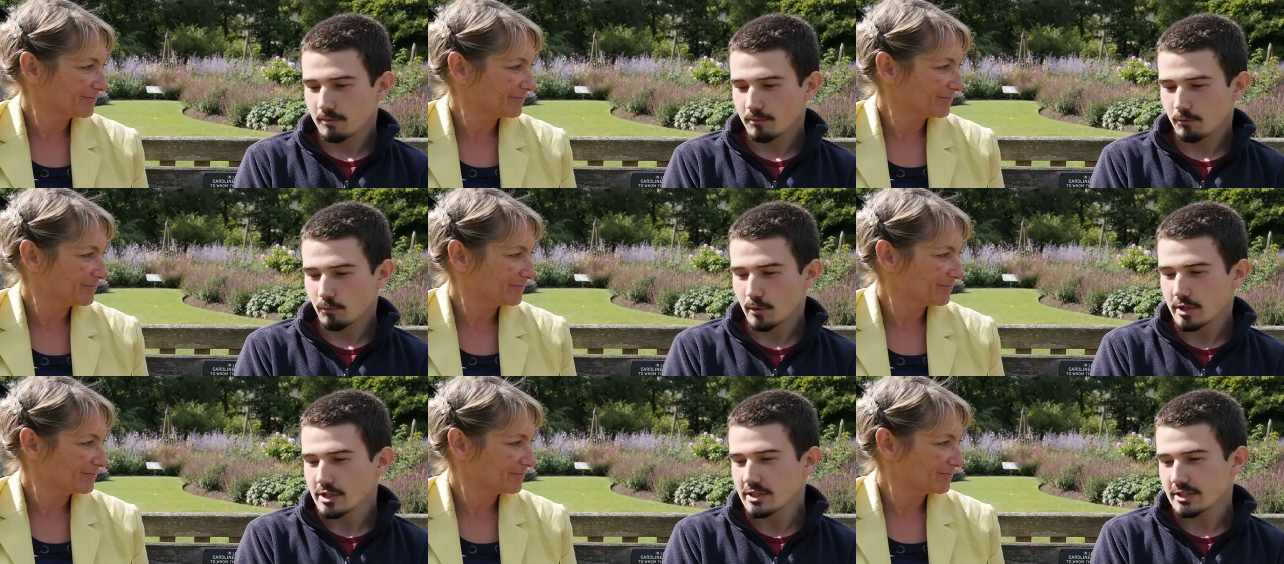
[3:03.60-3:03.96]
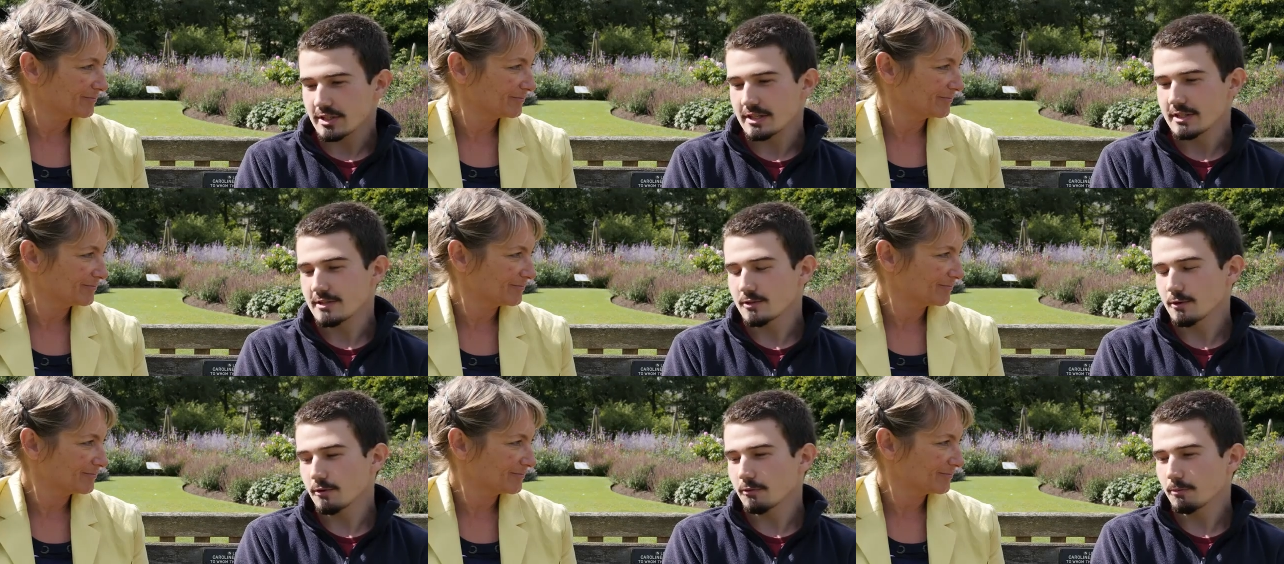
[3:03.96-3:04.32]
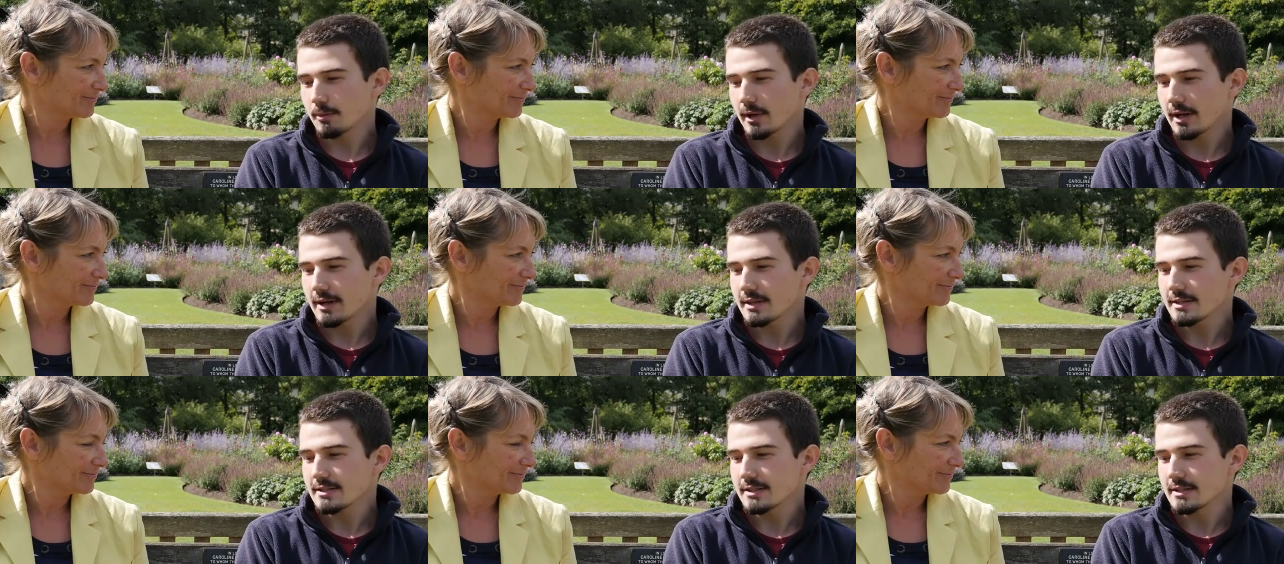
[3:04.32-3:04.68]
Speaker 1: reach these sort of
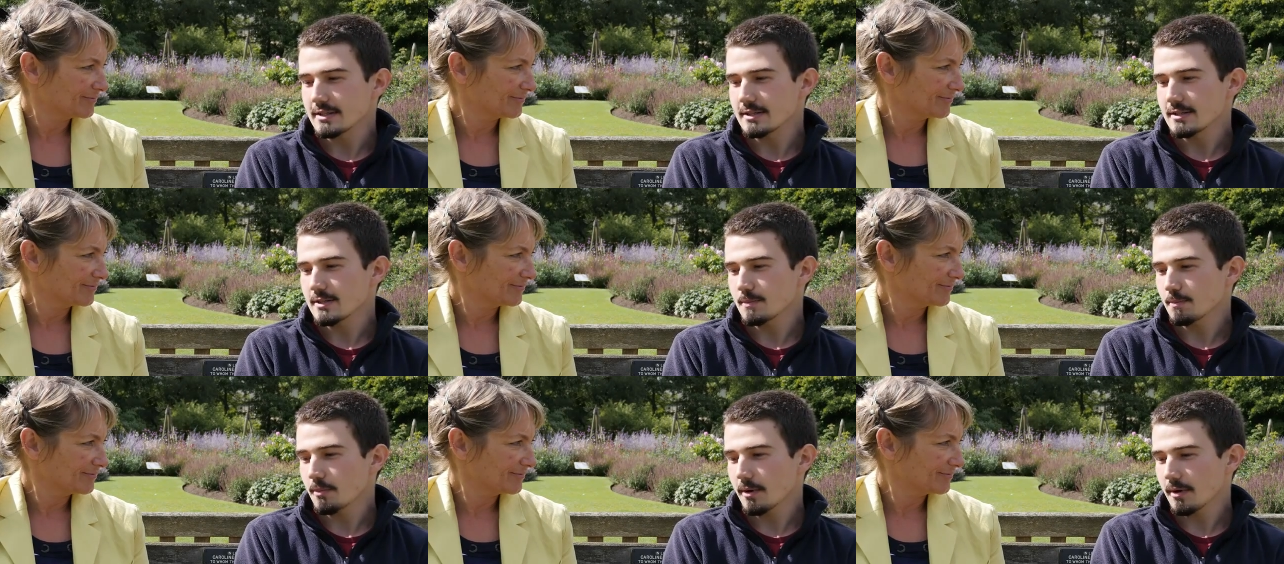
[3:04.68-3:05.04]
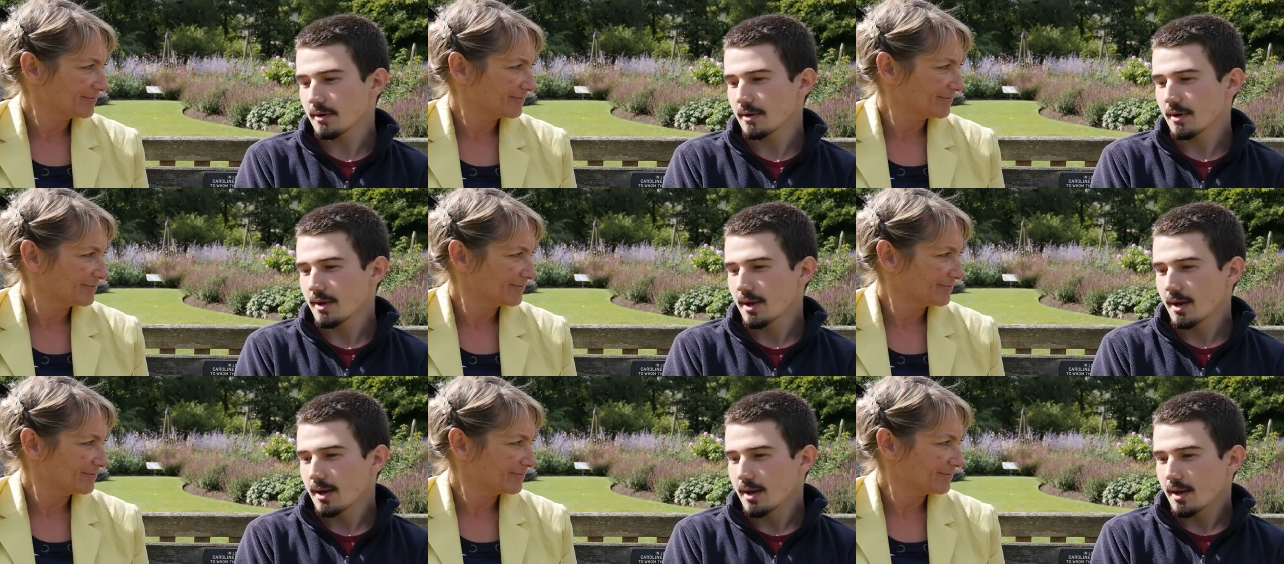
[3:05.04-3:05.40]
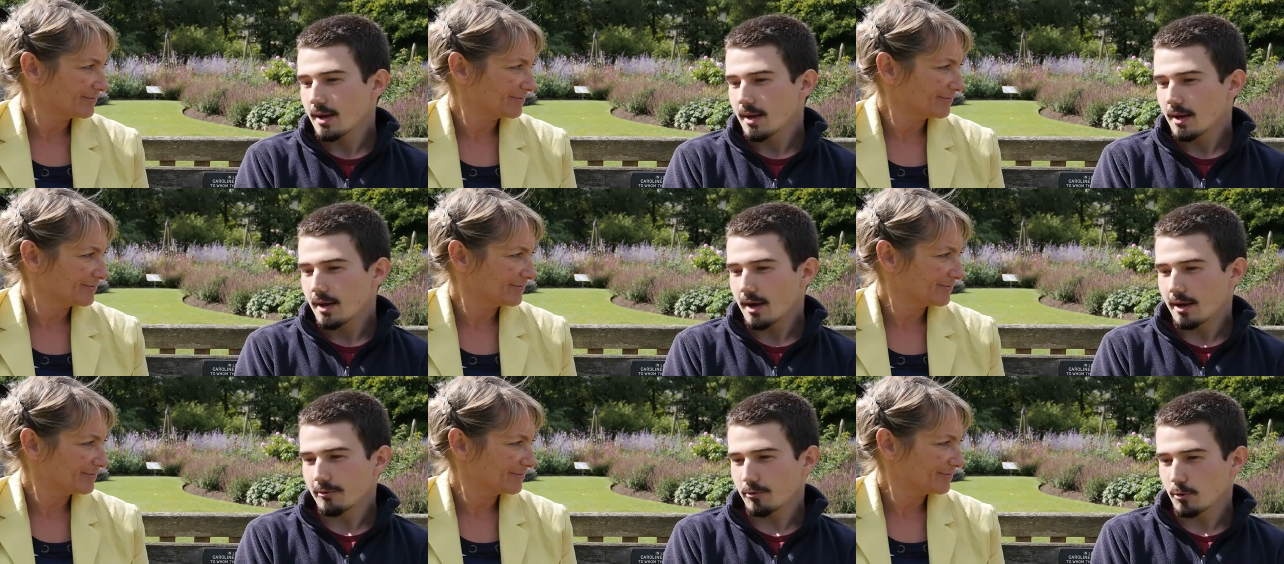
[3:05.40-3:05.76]
places, but
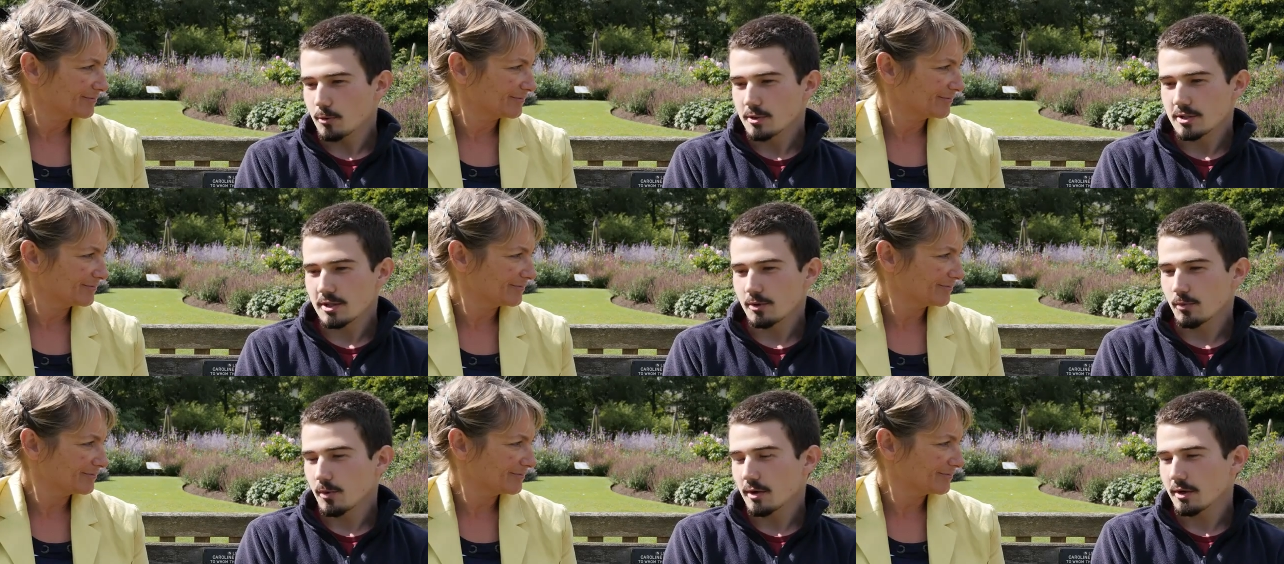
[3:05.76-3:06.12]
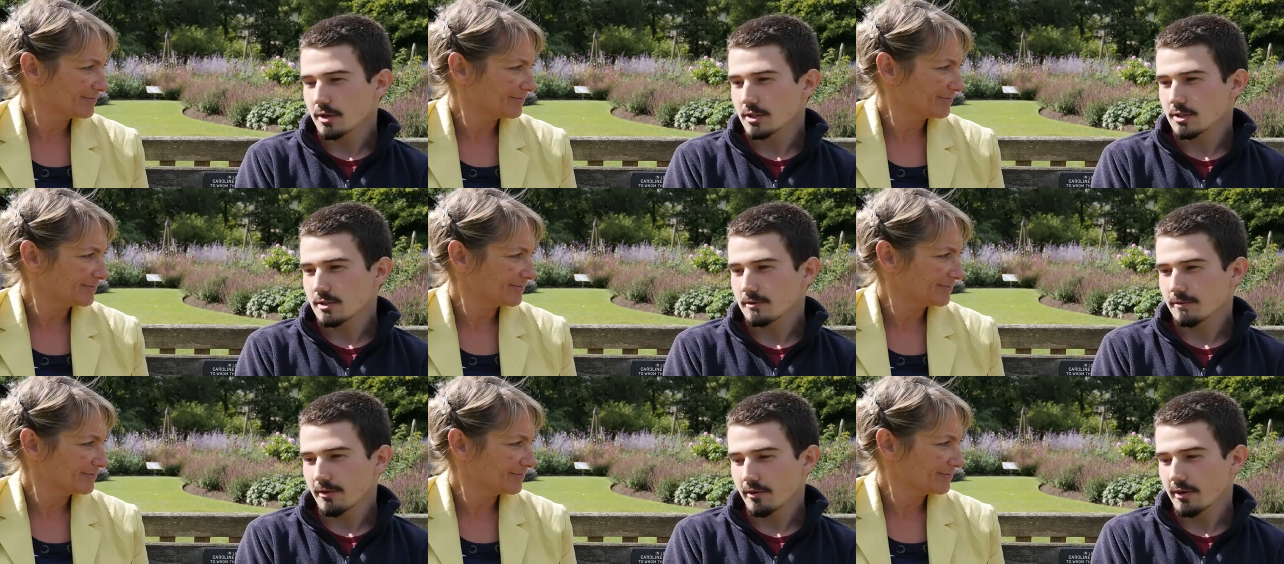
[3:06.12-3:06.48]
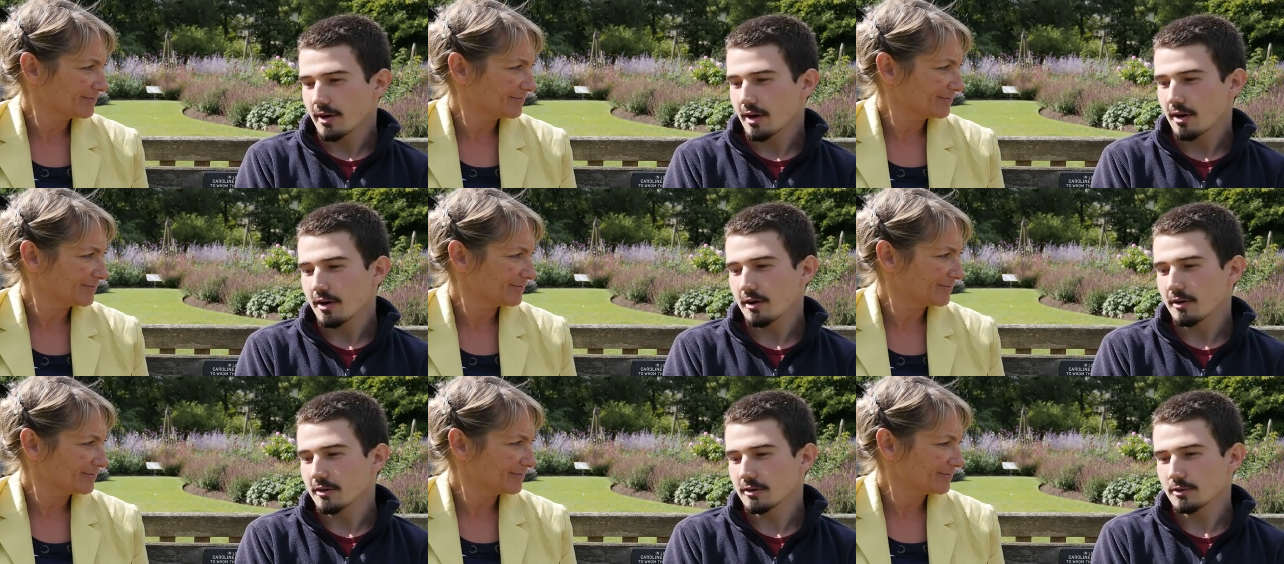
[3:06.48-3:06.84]
I've also worked very
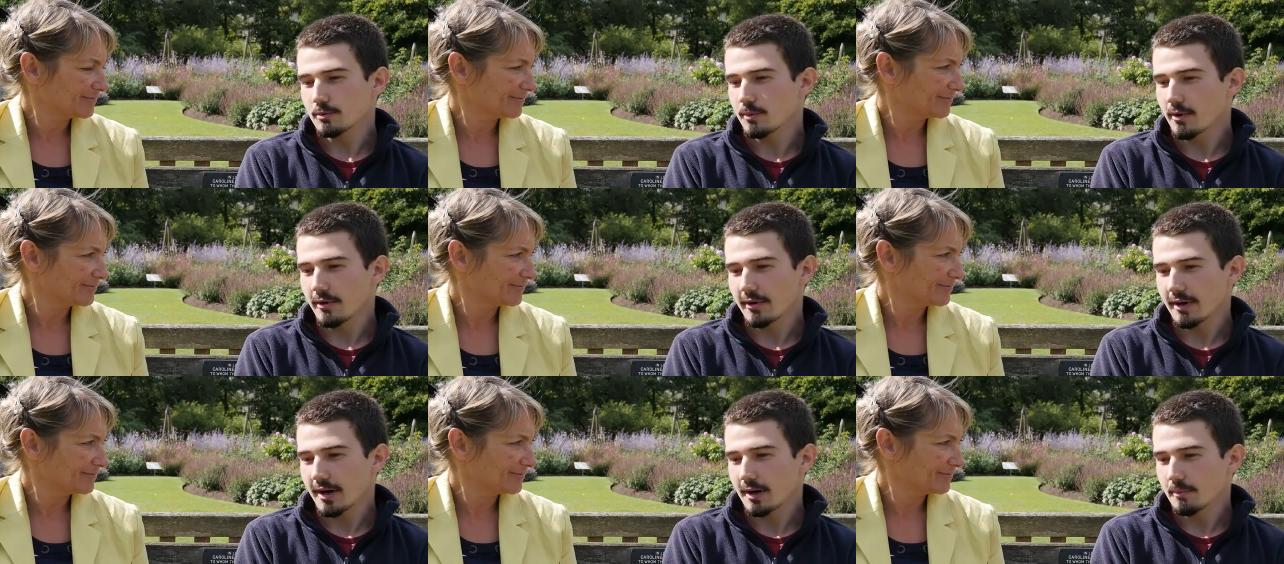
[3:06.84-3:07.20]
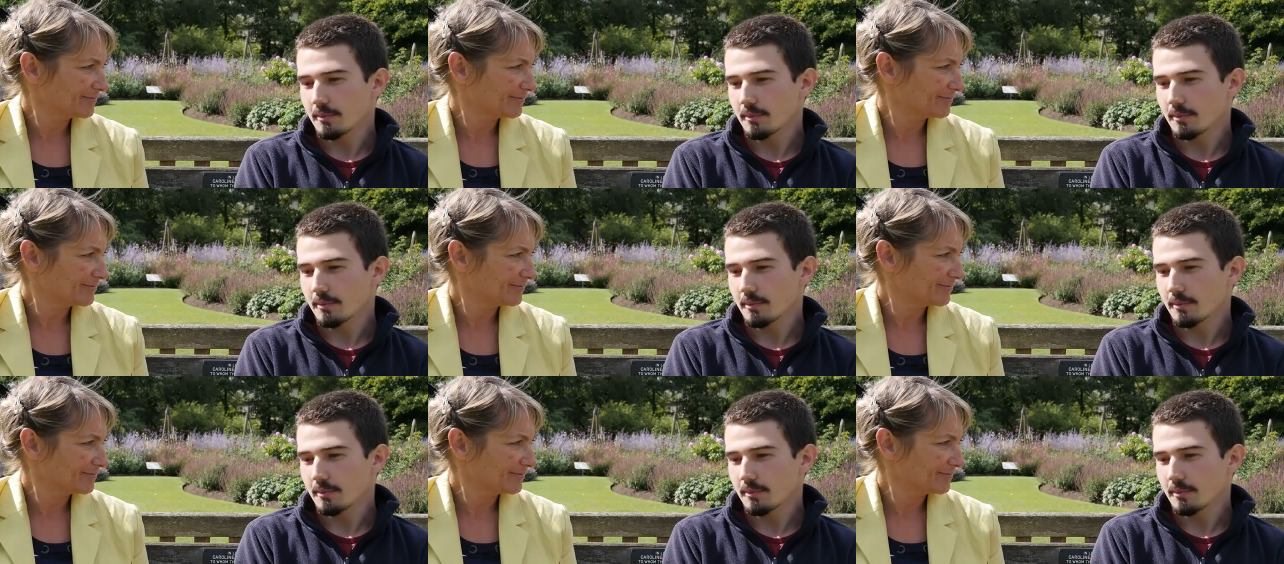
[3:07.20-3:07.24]
hard where I